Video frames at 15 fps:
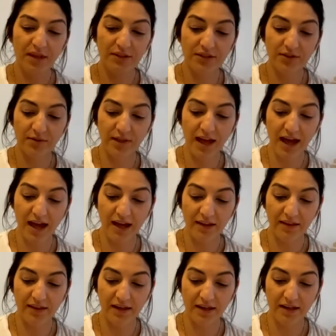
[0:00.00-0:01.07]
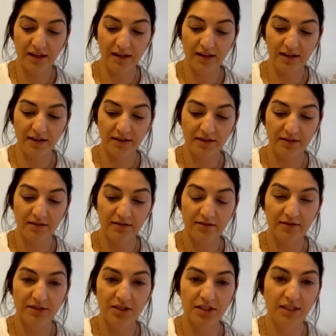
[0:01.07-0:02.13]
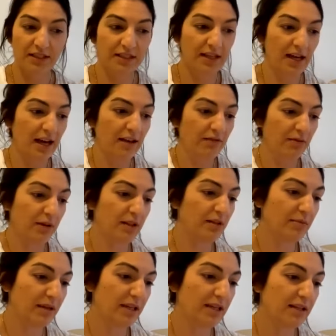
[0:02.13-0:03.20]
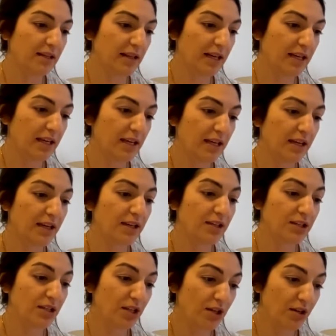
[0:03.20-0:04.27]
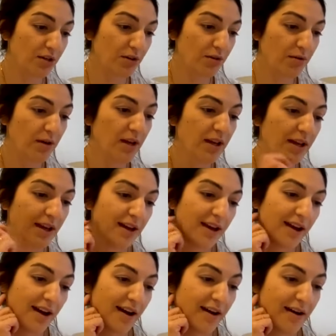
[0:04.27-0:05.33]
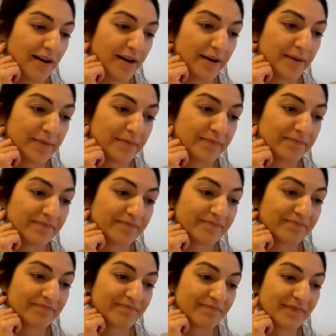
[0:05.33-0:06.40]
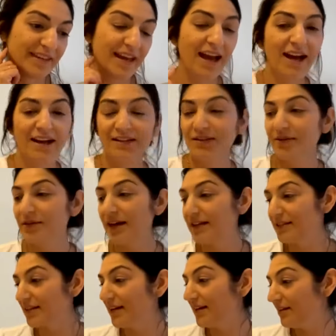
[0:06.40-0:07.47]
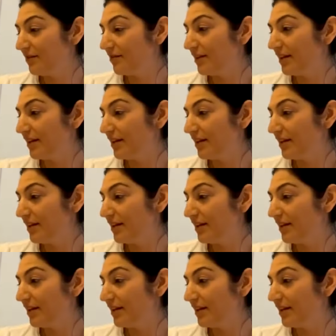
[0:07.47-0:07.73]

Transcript: so yeah, the sheet set I've really been liking too um yeah so that's kind of